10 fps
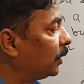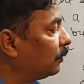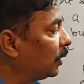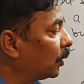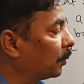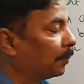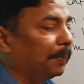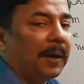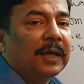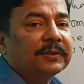it will
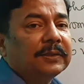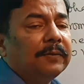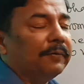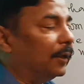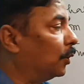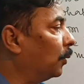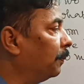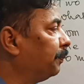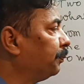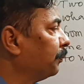pass the window.
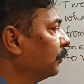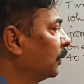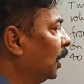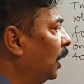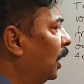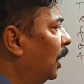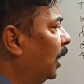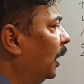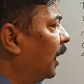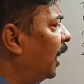
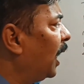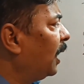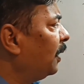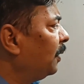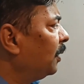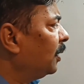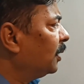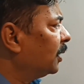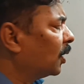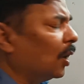Here
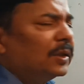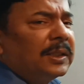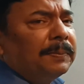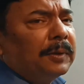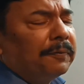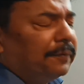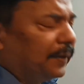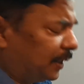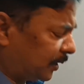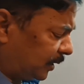the concept of
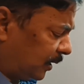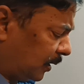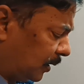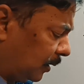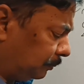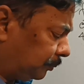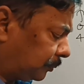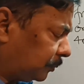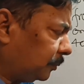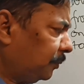physics
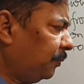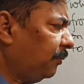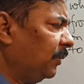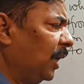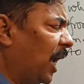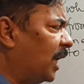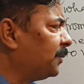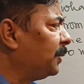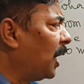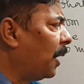
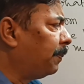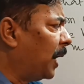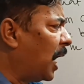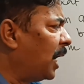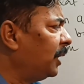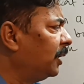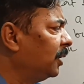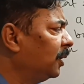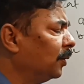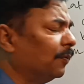has been applied
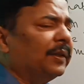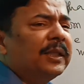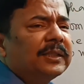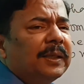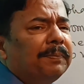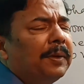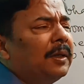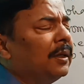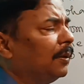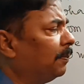with the
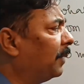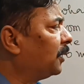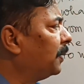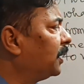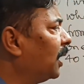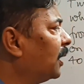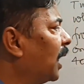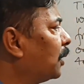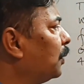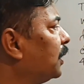simple mathematical
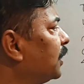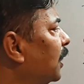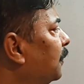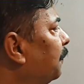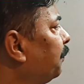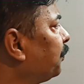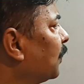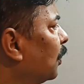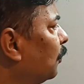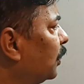calculation
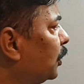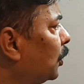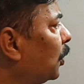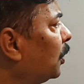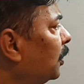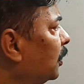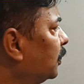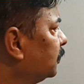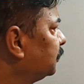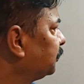with your
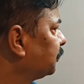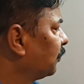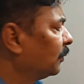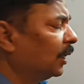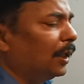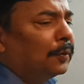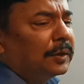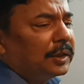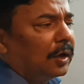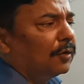
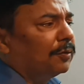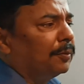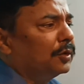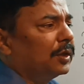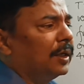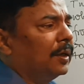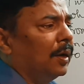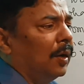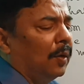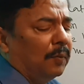equation of motion.
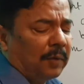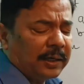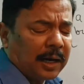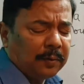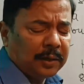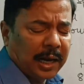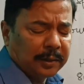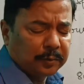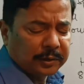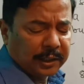What I would
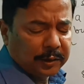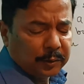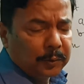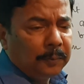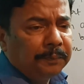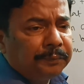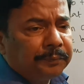like to tell you,